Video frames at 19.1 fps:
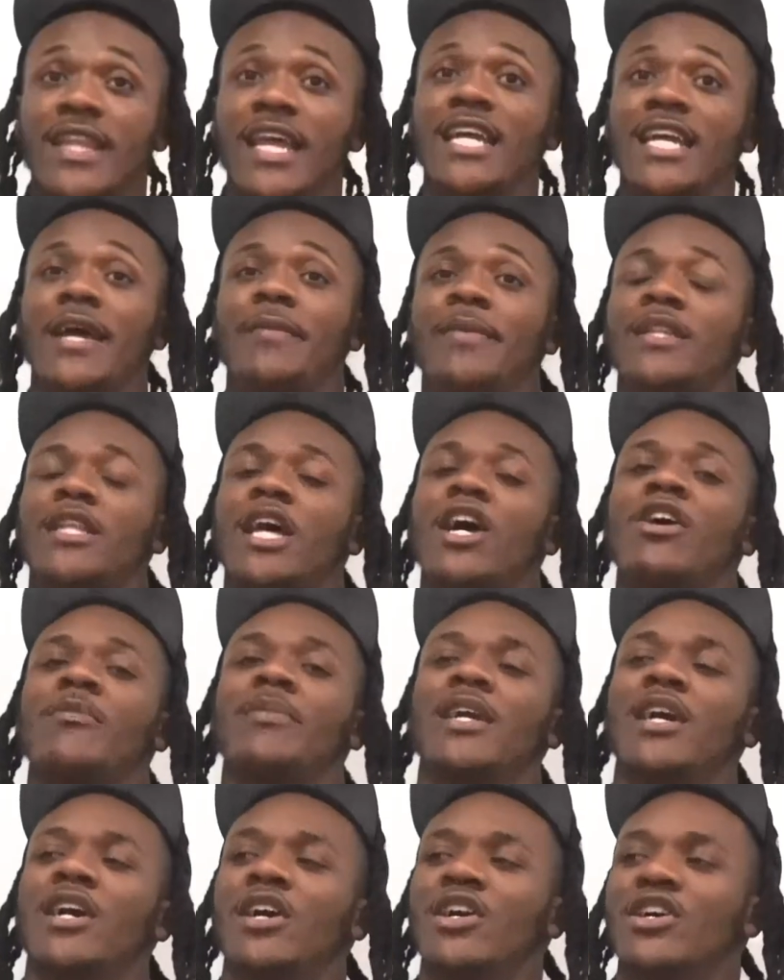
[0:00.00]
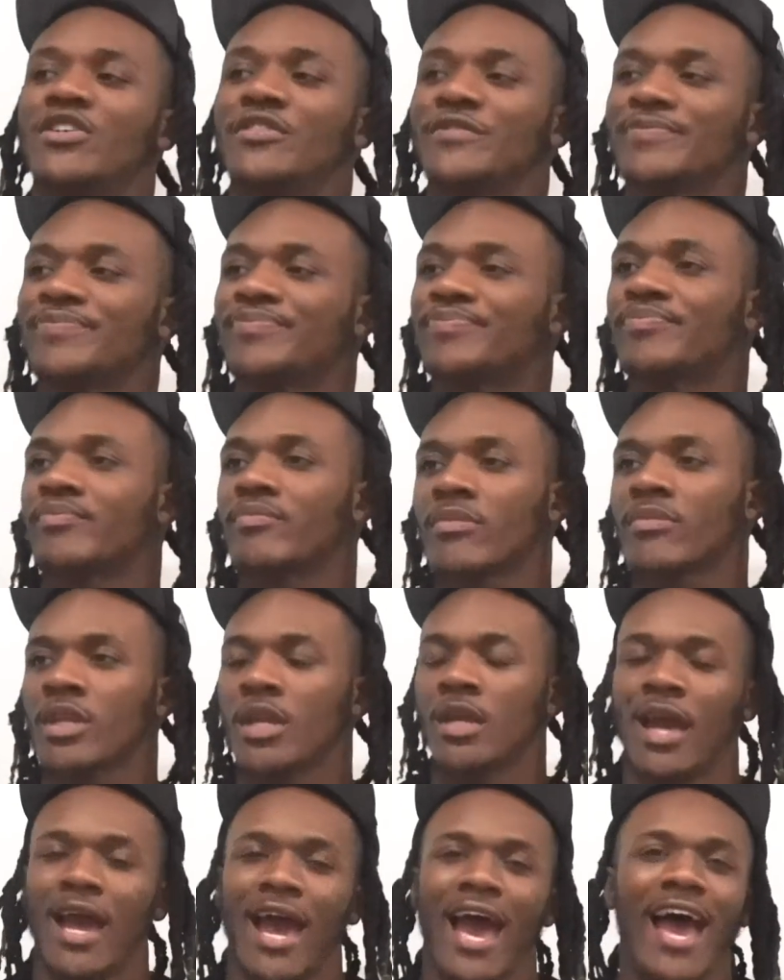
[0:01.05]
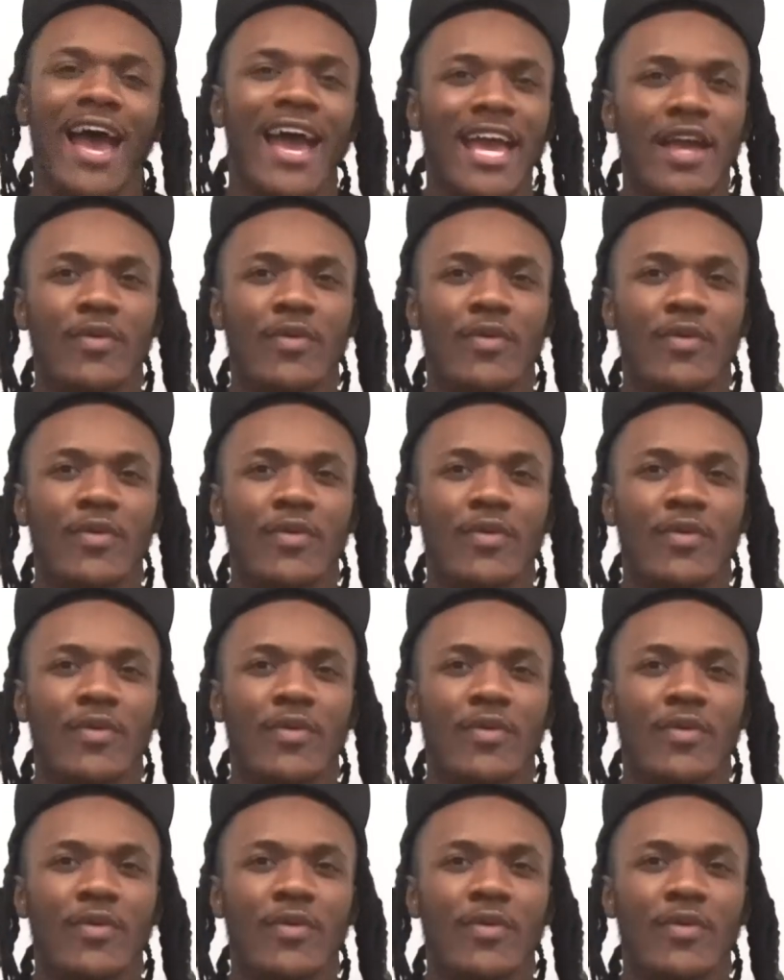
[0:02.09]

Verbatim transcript: thing that be throwing me off, I